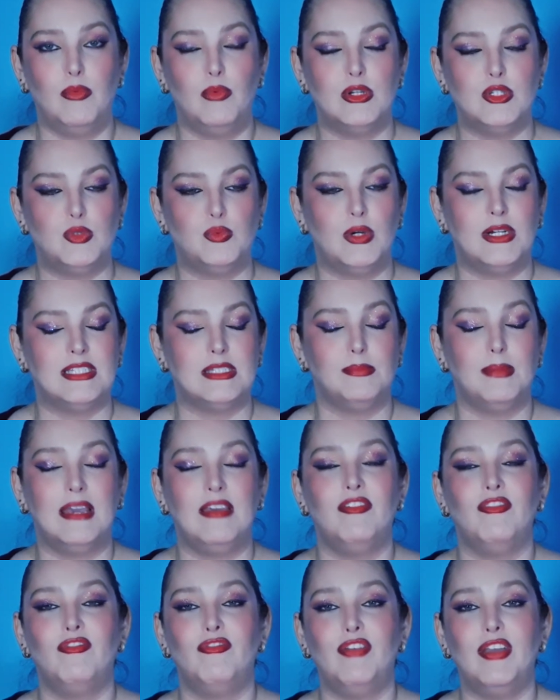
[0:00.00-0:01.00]
which was
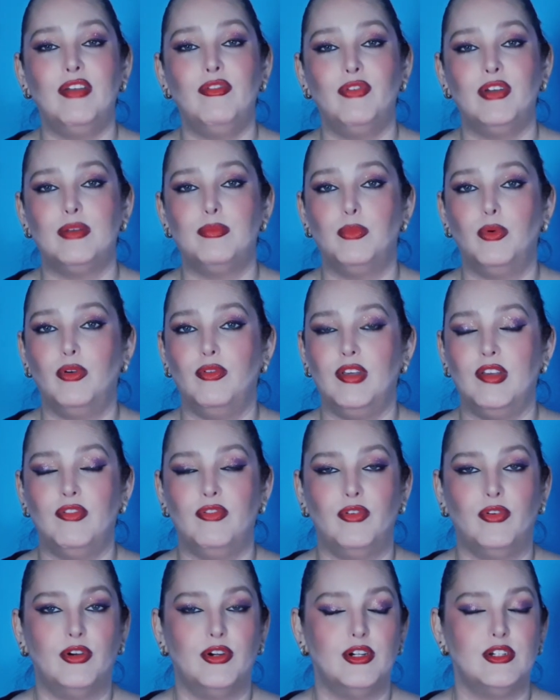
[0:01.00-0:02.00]
my favorite movie
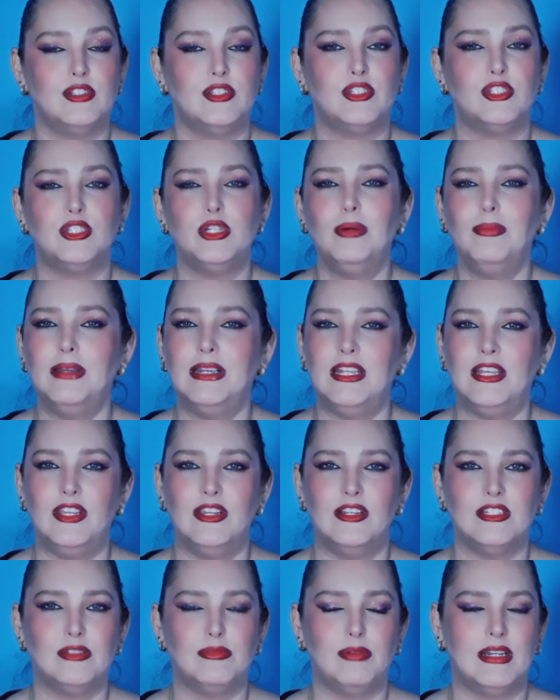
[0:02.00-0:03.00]
for so many
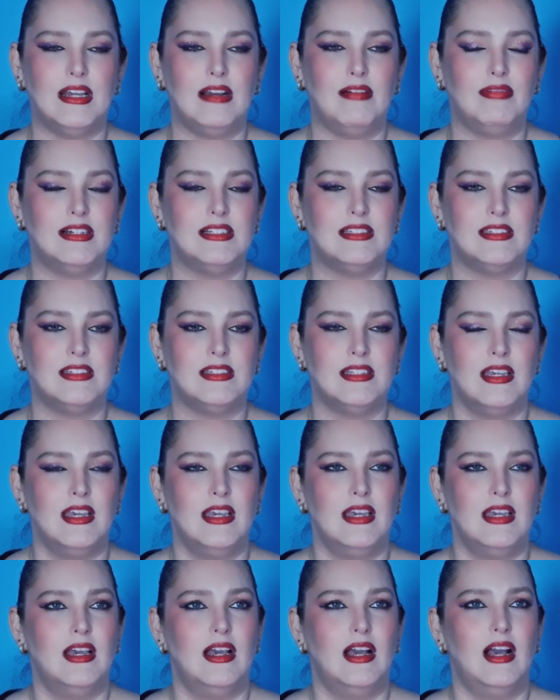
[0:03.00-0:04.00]
years when I was
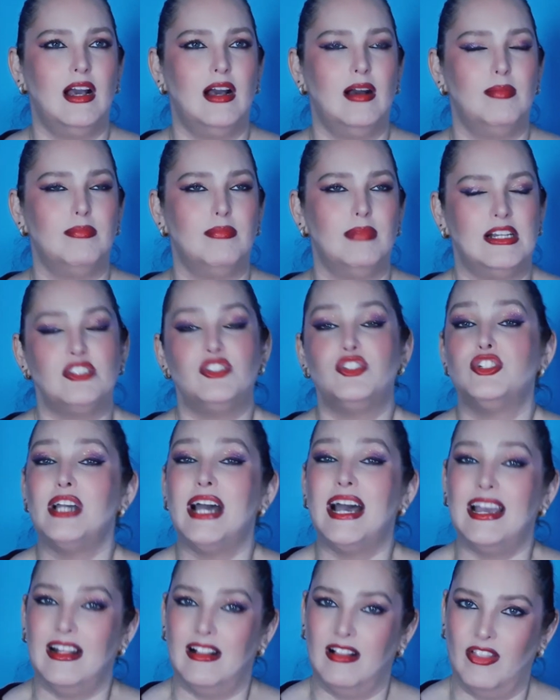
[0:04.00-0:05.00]
a
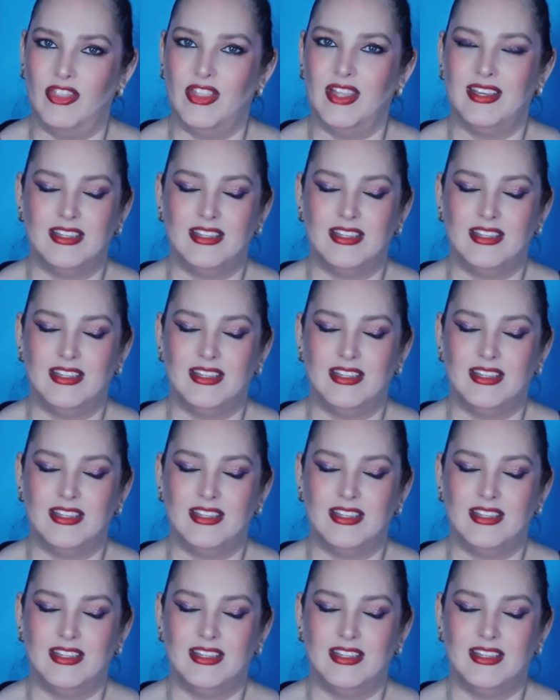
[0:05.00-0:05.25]
child.